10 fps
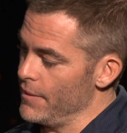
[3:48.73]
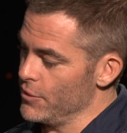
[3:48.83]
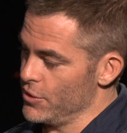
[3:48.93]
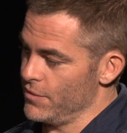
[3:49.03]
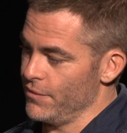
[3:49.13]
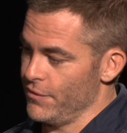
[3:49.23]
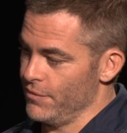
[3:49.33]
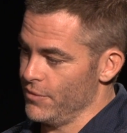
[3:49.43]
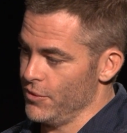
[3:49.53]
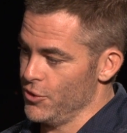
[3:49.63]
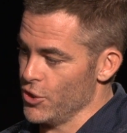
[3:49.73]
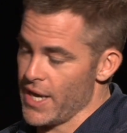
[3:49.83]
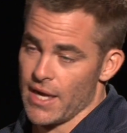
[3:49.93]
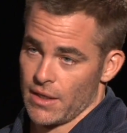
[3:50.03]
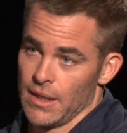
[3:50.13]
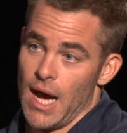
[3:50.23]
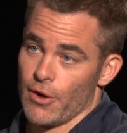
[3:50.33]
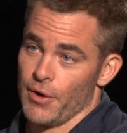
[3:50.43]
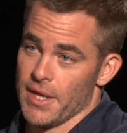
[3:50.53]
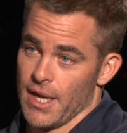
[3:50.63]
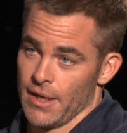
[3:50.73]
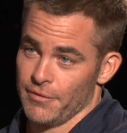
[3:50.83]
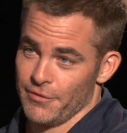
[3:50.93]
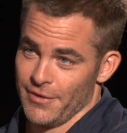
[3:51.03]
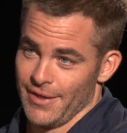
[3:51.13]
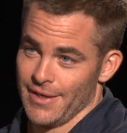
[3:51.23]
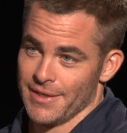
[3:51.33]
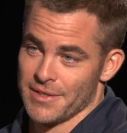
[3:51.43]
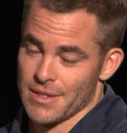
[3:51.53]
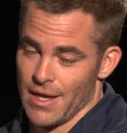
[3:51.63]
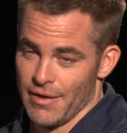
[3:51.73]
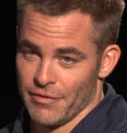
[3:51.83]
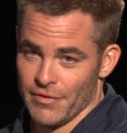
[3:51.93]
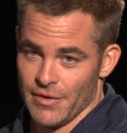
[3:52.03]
just genetic lottery kind of stuff.